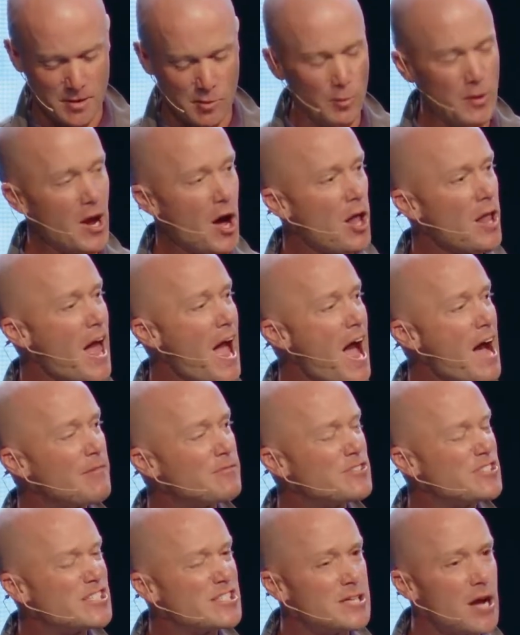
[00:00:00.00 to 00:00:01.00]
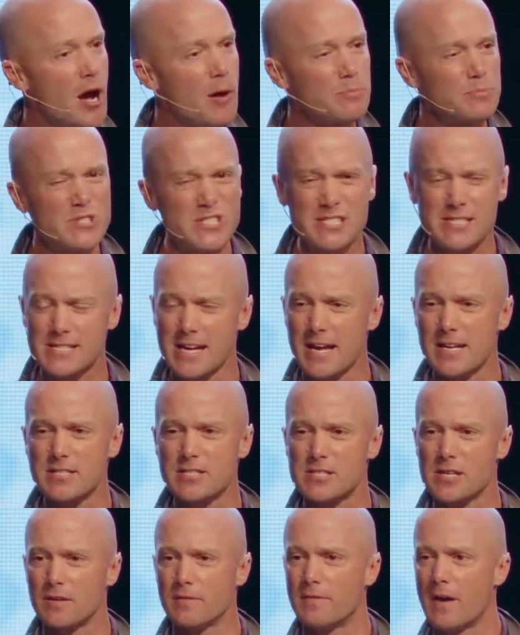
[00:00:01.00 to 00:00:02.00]
We all have some
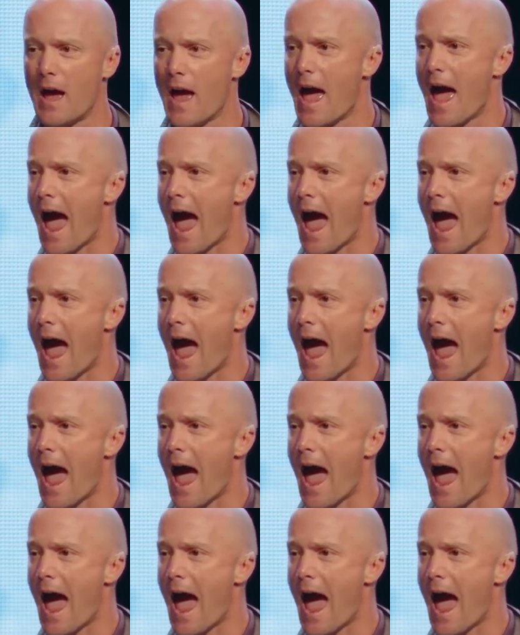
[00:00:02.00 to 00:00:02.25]
sense of